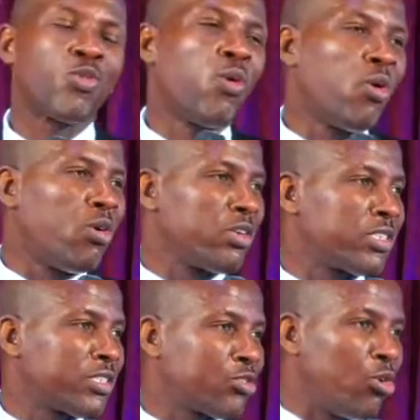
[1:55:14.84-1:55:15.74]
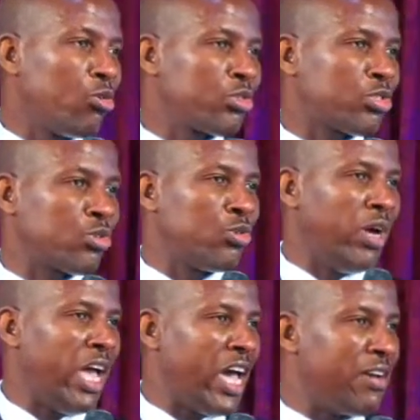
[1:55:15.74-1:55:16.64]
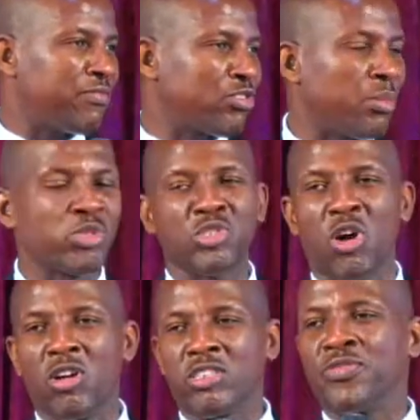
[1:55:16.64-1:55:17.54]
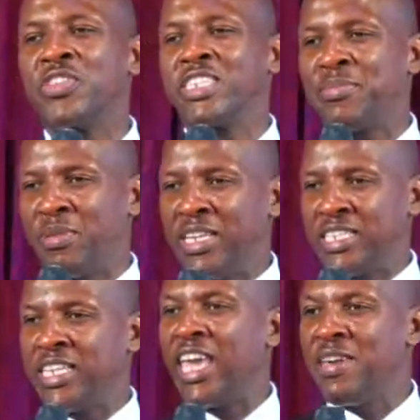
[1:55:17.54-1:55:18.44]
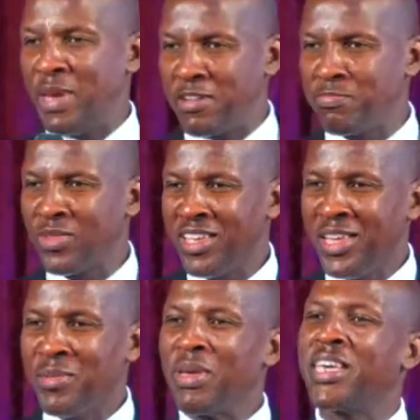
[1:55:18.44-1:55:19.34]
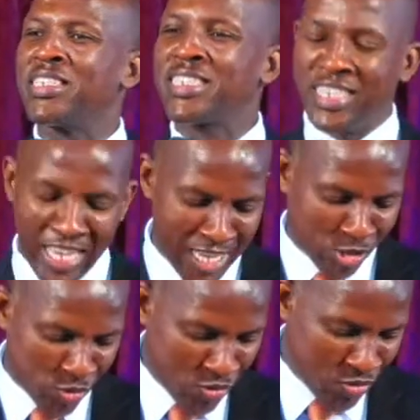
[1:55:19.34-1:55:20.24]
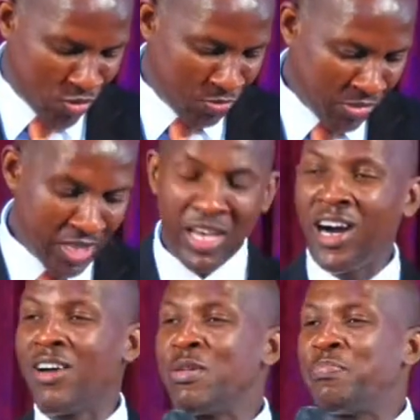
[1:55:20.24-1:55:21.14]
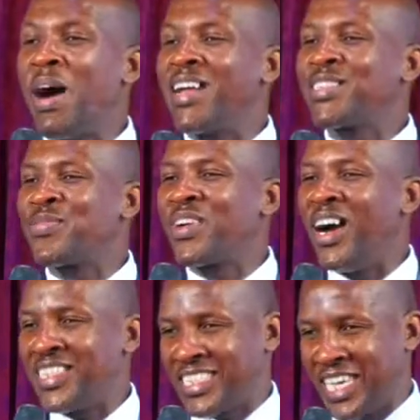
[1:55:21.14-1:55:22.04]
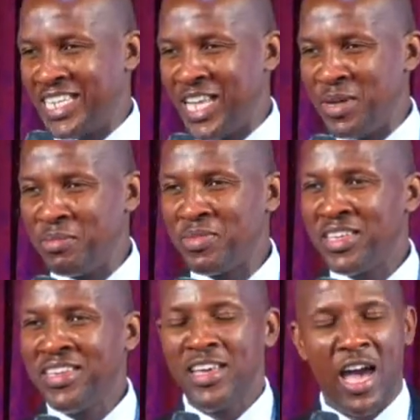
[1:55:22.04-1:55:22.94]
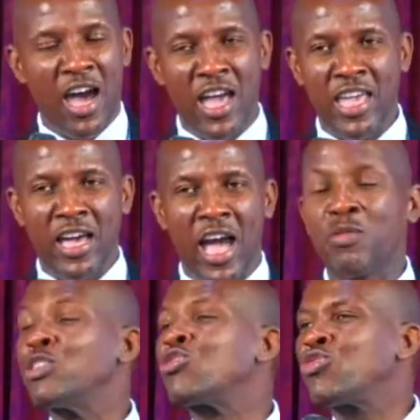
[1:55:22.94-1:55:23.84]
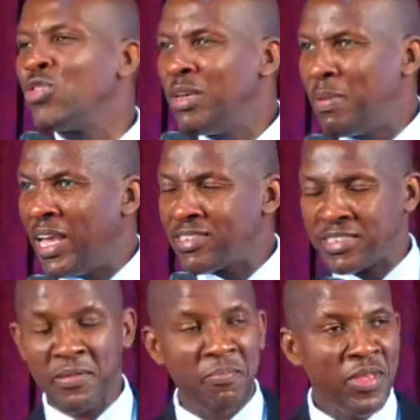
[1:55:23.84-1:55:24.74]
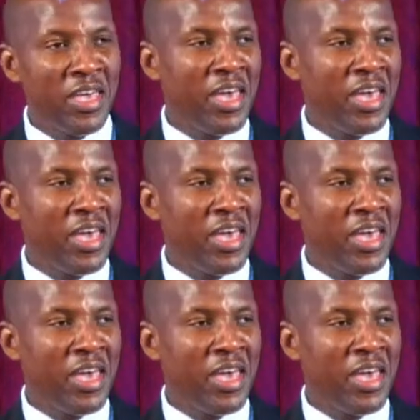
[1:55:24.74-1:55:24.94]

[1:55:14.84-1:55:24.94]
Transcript: towards those who have some sort of disability, amen, because they too are a part of God's kingdom. I was truly blessed,